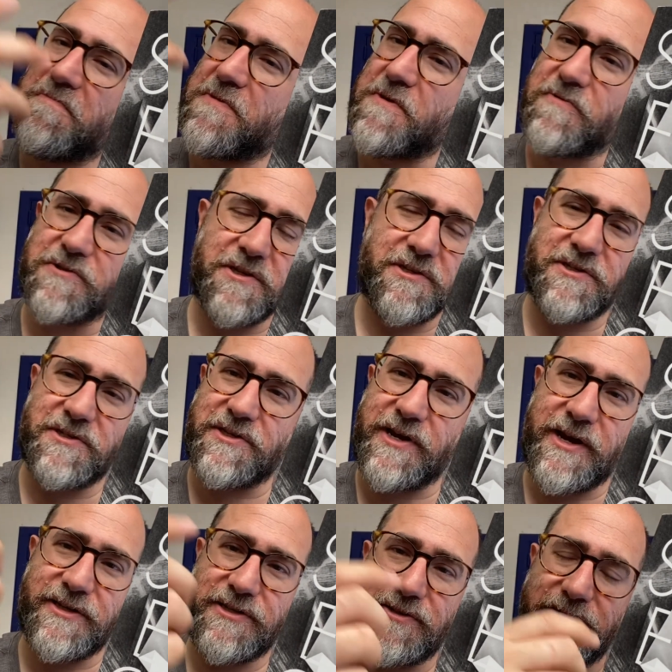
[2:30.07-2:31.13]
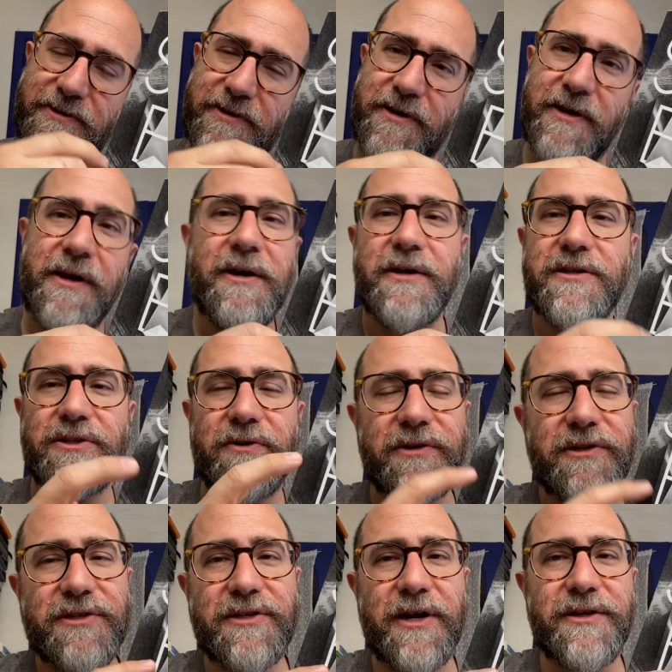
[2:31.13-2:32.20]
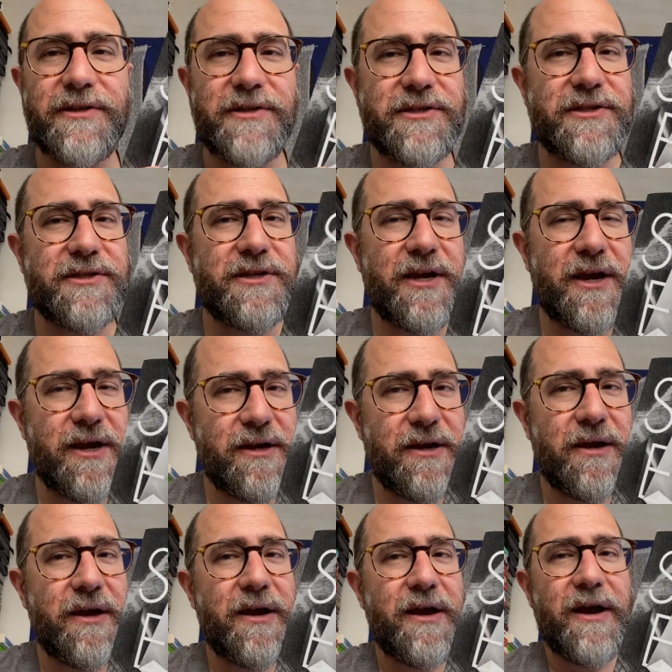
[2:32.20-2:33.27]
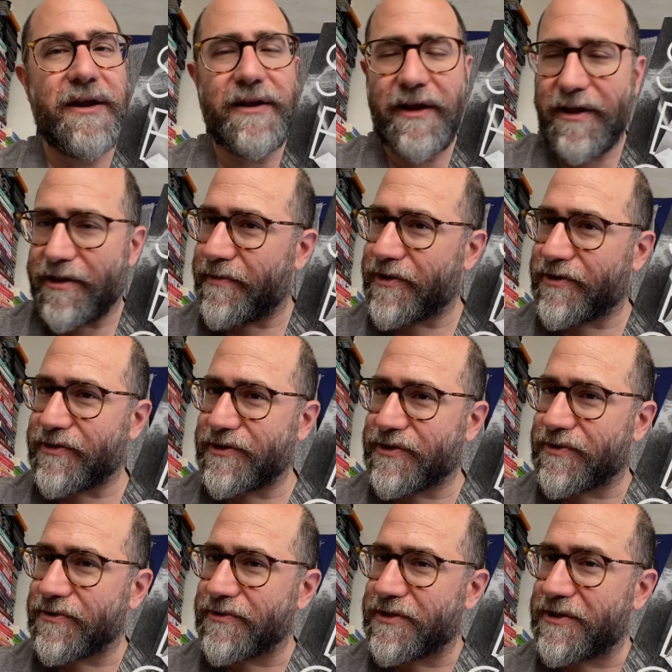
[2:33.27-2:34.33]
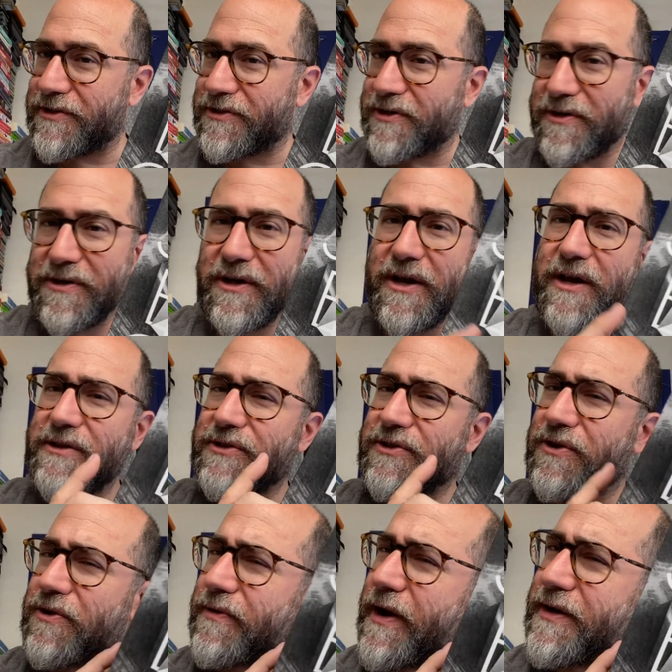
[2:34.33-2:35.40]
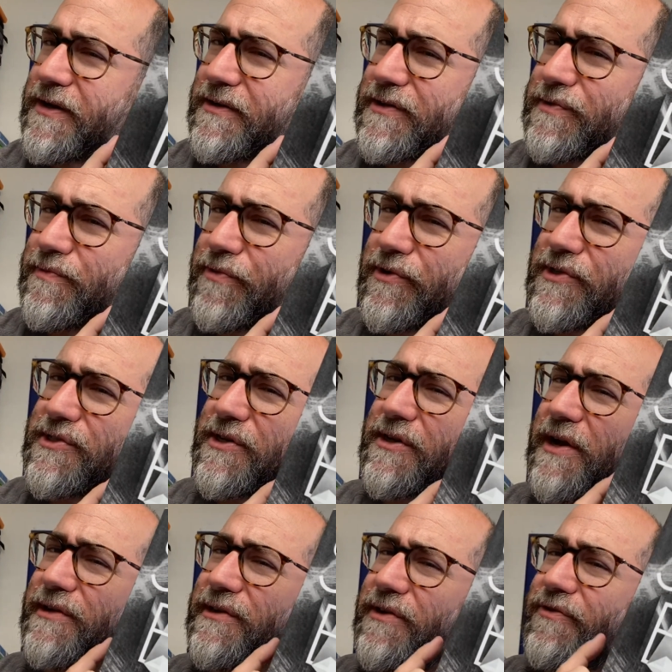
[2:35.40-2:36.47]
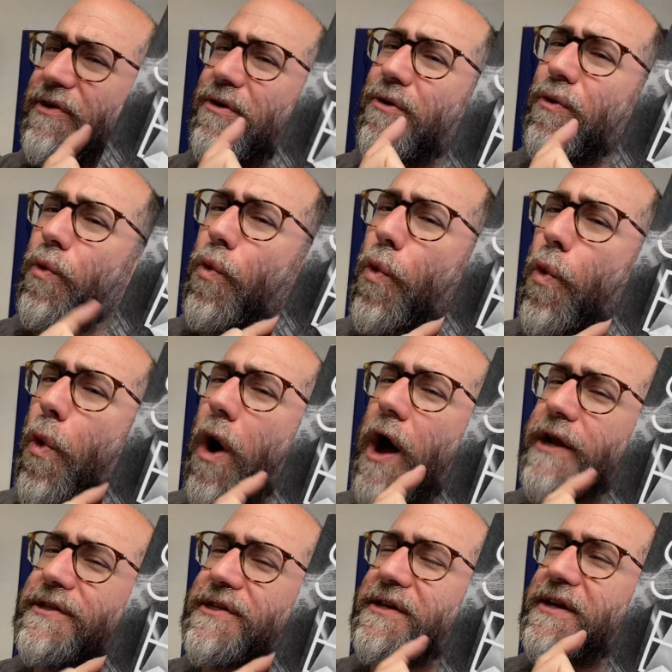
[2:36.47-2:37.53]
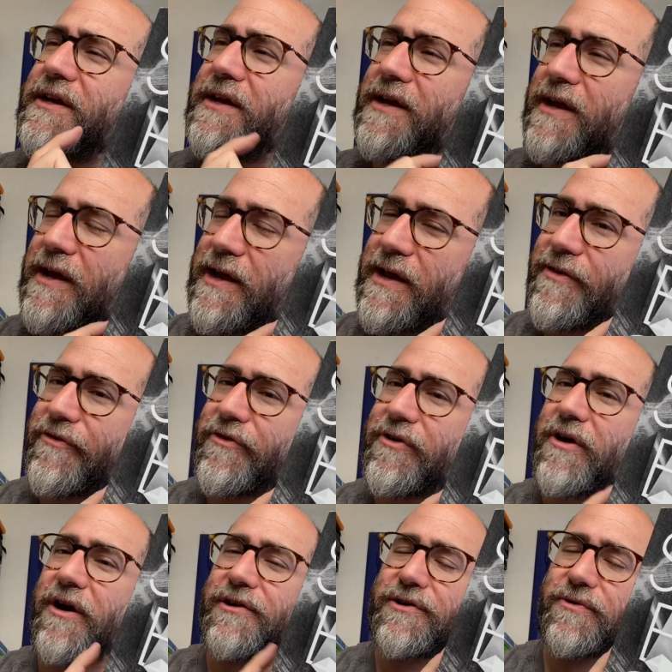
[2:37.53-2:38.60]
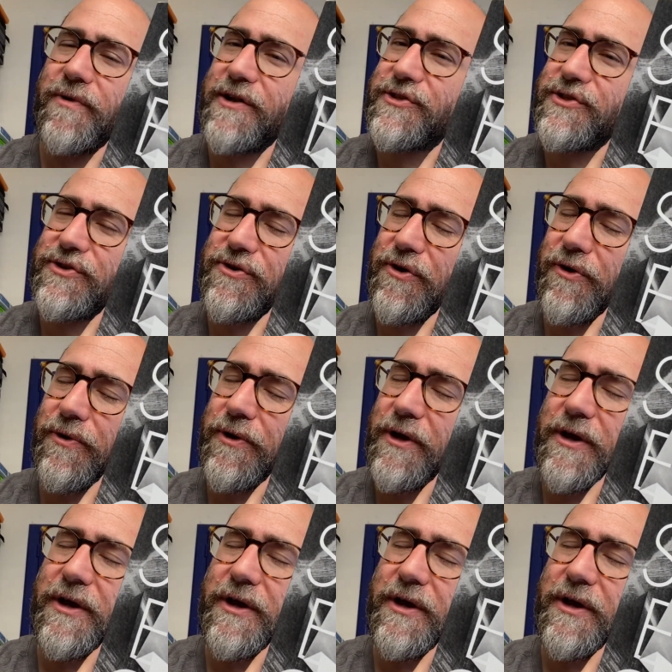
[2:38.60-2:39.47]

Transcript: it was a disaster. So he decided to stay an elementary school teacher. So already, this book is a kind of what if Cărtărescu